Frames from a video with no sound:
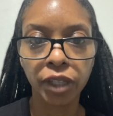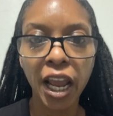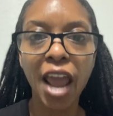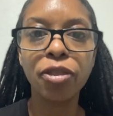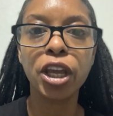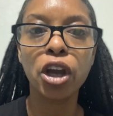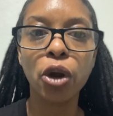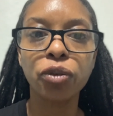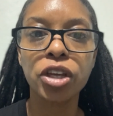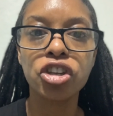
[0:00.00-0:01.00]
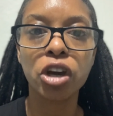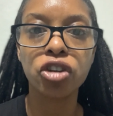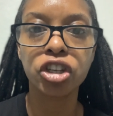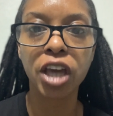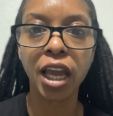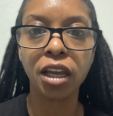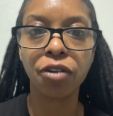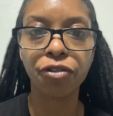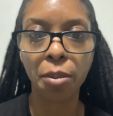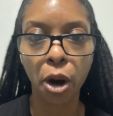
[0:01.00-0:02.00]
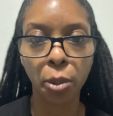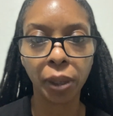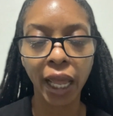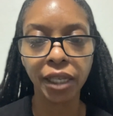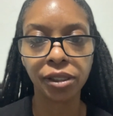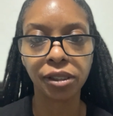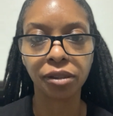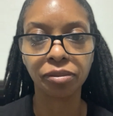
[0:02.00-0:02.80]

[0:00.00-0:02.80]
and the earth shall shake from her place.